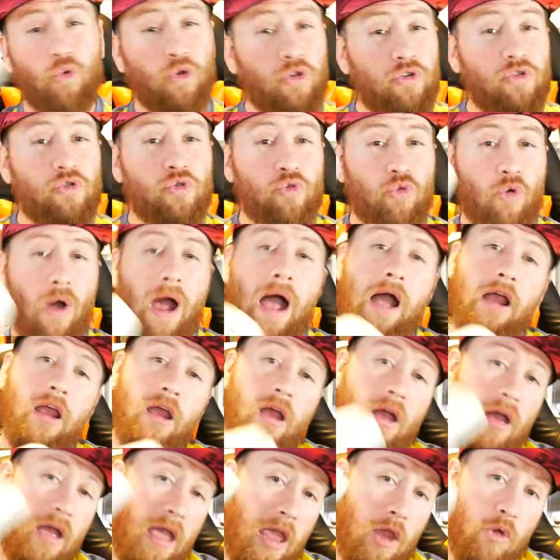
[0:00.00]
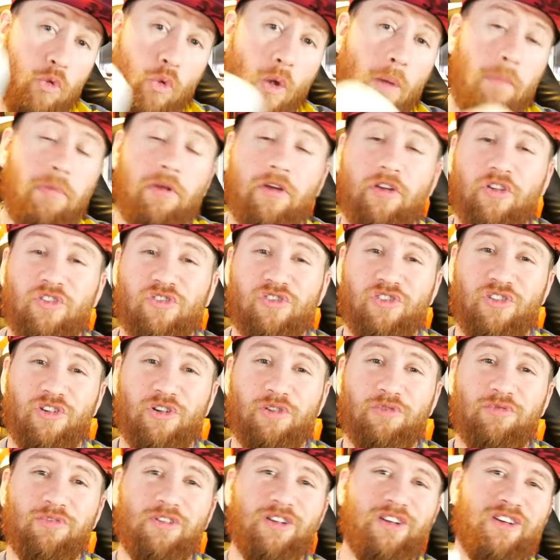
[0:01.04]
Would you rock a replica
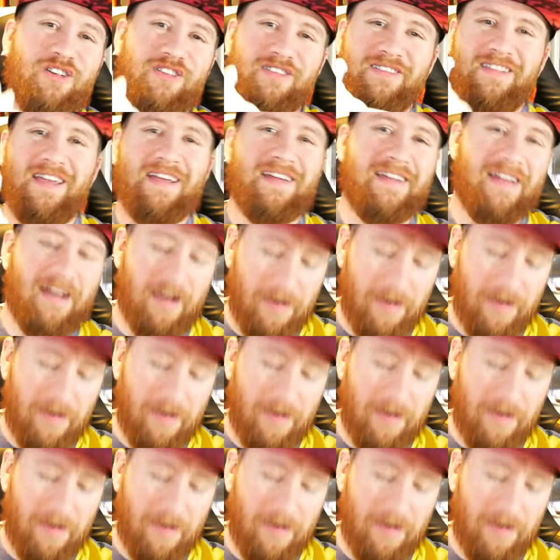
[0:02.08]
shoe? Take